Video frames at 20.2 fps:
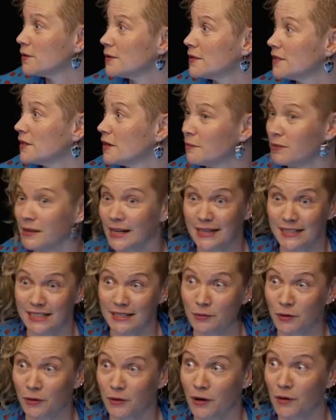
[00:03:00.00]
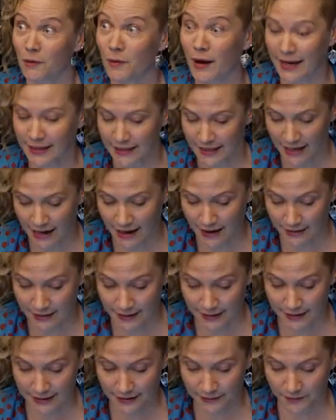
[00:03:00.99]
also plenty more awaiting
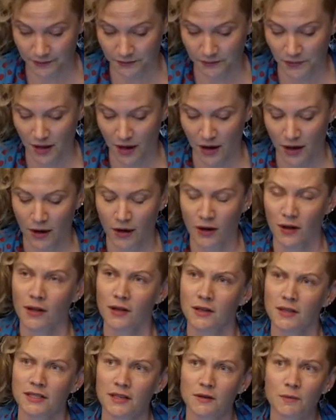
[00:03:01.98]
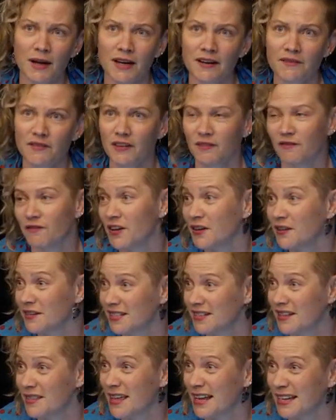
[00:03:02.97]
us. So one of the
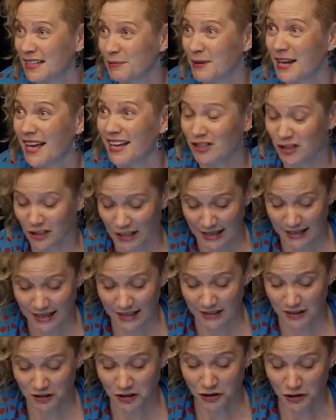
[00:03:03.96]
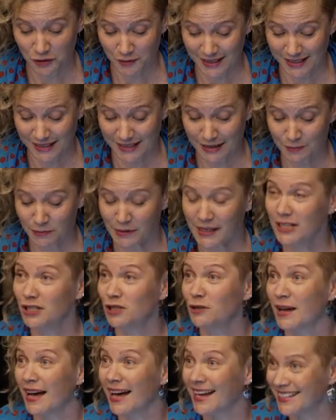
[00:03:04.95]
first things we actually need to do is simply
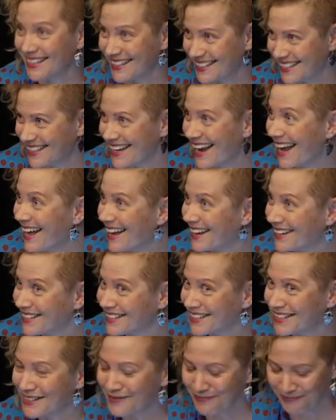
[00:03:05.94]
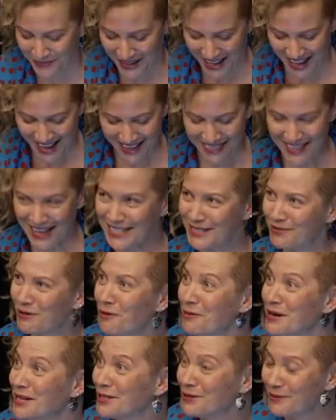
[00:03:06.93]
to understand. And that's
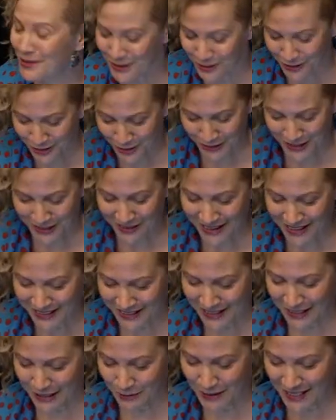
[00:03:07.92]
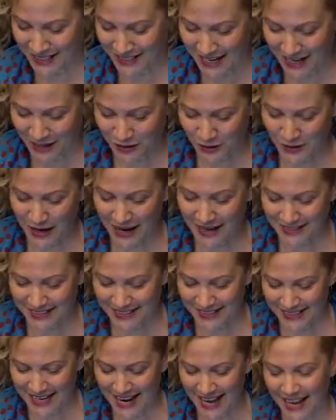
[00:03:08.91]
what we do as social scientists. We seek to
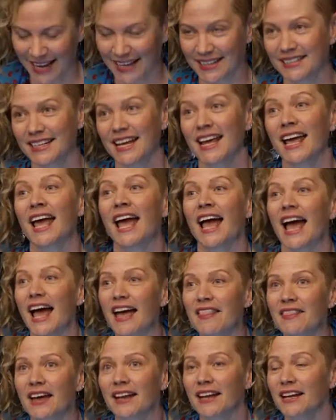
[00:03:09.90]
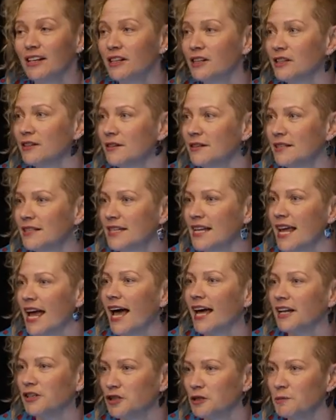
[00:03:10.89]
understand. And that includes the
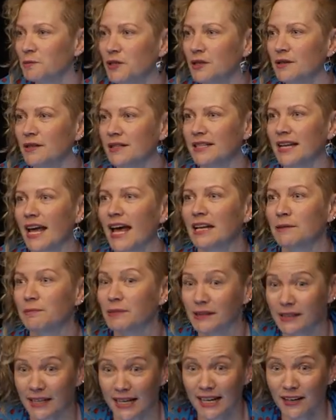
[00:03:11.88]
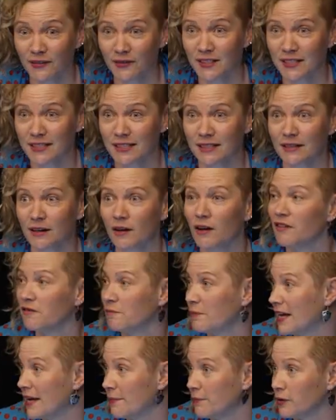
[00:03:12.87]
attributes and beliefs
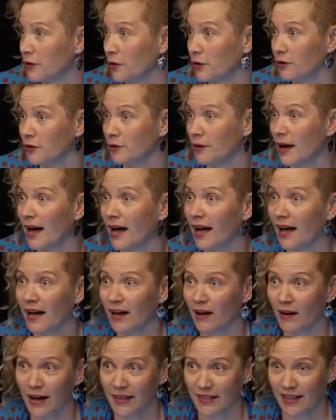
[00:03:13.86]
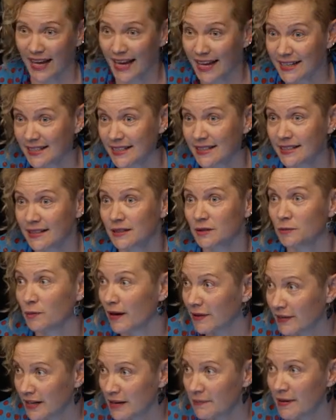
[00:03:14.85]
of people who are either hesitant,
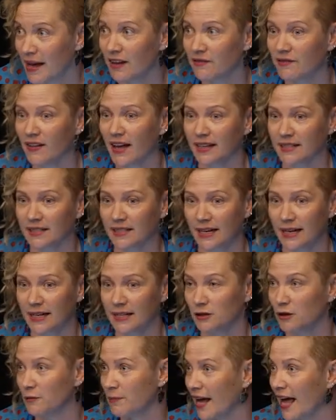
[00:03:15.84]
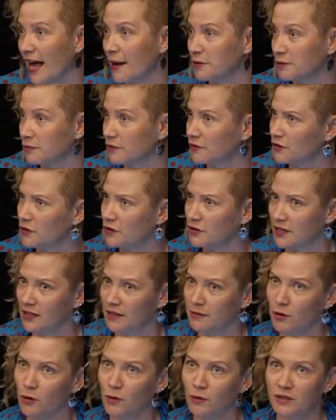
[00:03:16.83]
worried about vaccines, or perhaps refusing
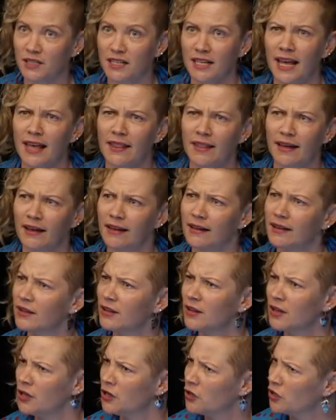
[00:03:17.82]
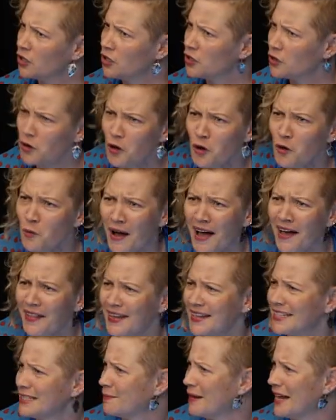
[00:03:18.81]
them altogether. You know, who are
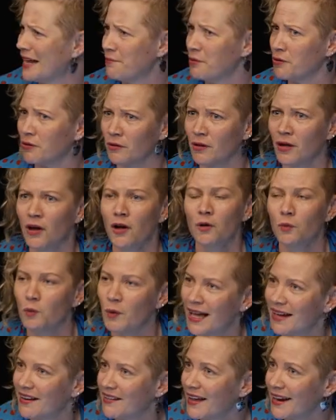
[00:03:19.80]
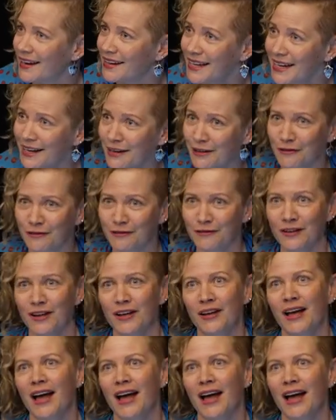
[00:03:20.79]
these people? Where do they live?